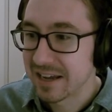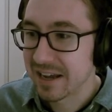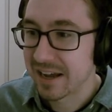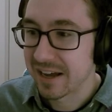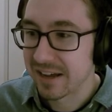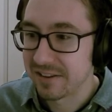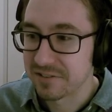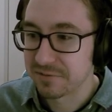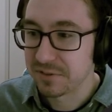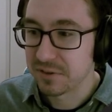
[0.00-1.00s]
And there's a
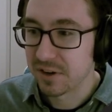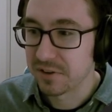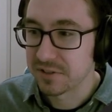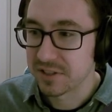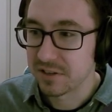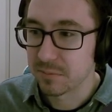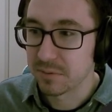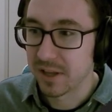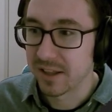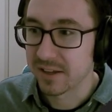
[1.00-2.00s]
few others that you can
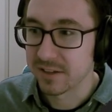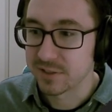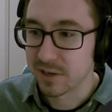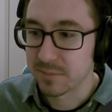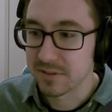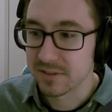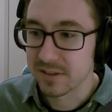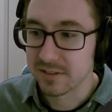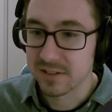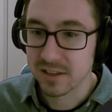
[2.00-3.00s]
play, like enchantments and
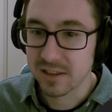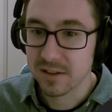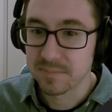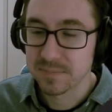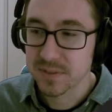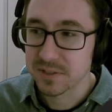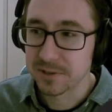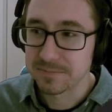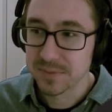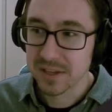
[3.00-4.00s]
things like that. So
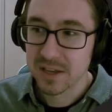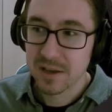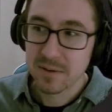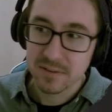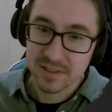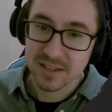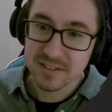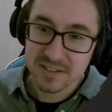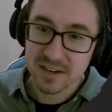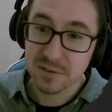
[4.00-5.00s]
that's
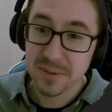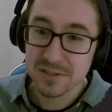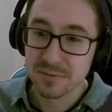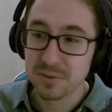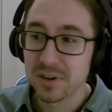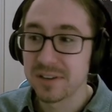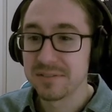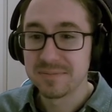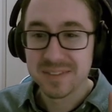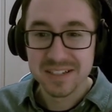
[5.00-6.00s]
standard best of one.
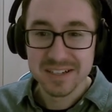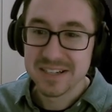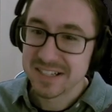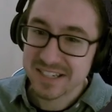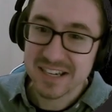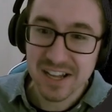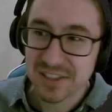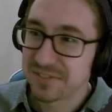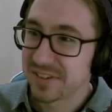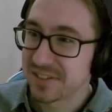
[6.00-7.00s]
Not the
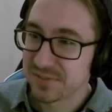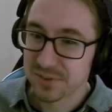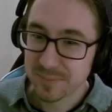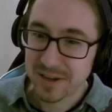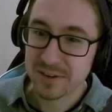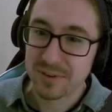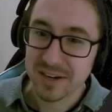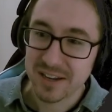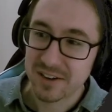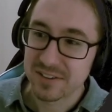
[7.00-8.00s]
funnest format right
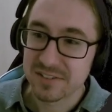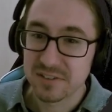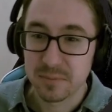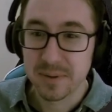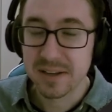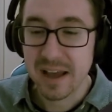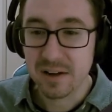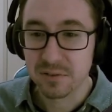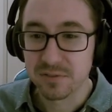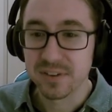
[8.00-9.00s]
now, unless you're a big
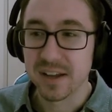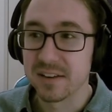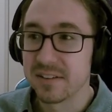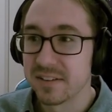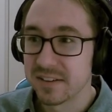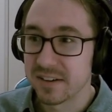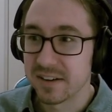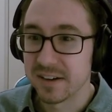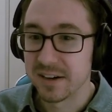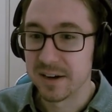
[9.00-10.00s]
aggro fan.
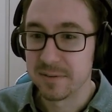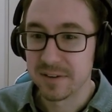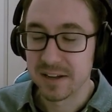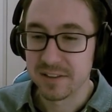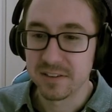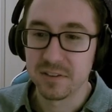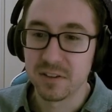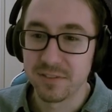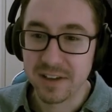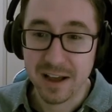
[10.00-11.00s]
And then you
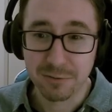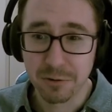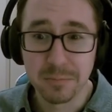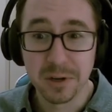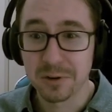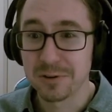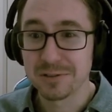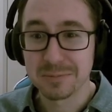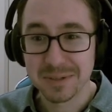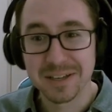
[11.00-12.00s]
love aggro mirrors,
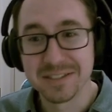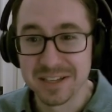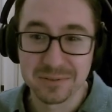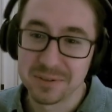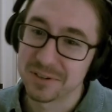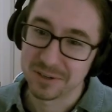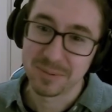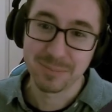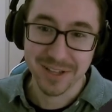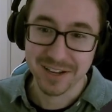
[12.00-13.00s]
because that's what you're going to be
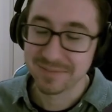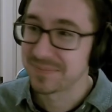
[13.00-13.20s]
playing.